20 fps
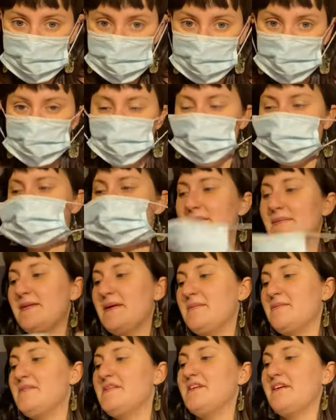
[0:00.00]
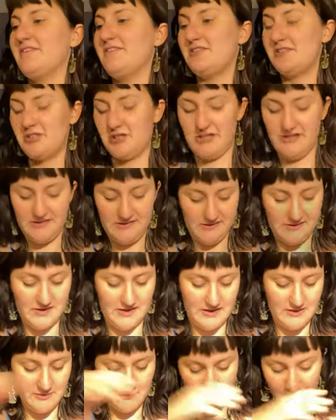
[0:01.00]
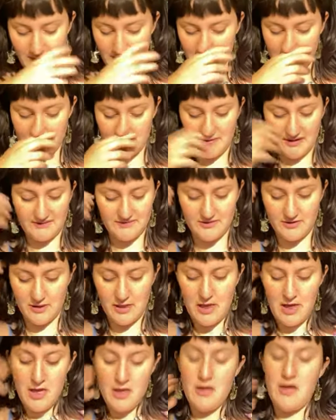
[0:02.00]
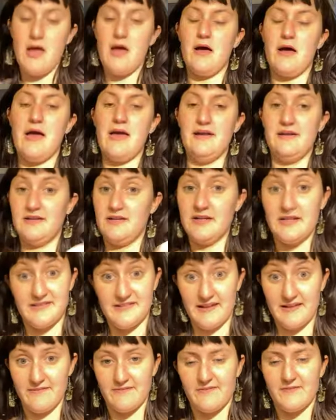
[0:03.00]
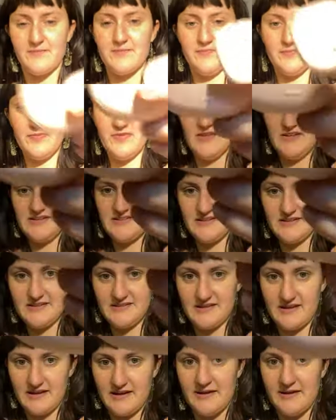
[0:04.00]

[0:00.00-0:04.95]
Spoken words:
you know, sometimes you don't have a choice and you want to be respectful and safe. This is,